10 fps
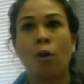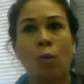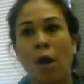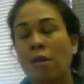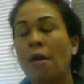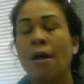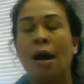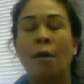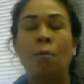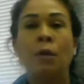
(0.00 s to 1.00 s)
with
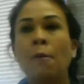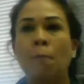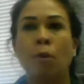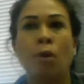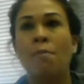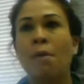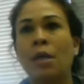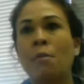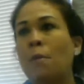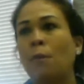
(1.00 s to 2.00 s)
people and
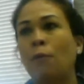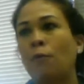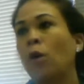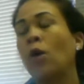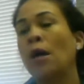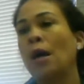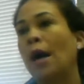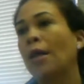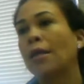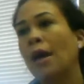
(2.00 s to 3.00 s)
making people feel
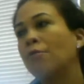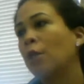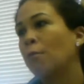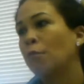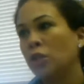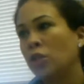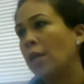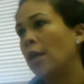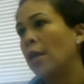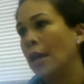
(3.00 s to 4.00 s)
loved and
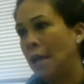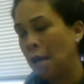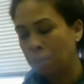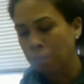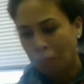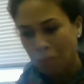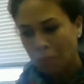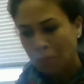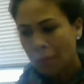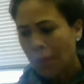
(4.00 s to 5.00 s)
appreciated and
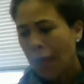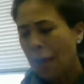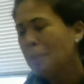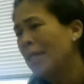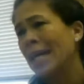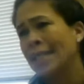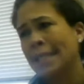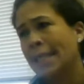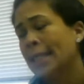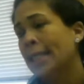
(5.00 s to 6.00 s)

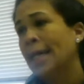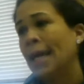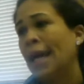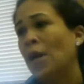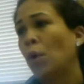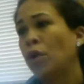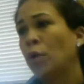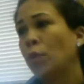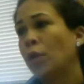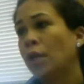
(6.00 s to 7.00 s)
connected. And when
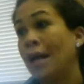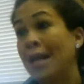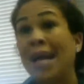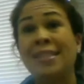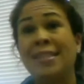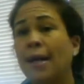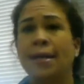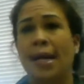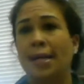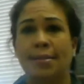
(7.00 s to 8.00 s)
you're really good, and I suck
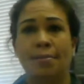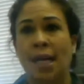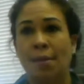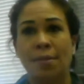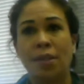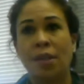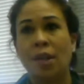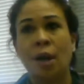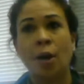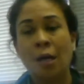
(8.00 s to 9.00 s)
at that sometimes, you
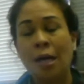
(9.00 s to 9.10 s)
know,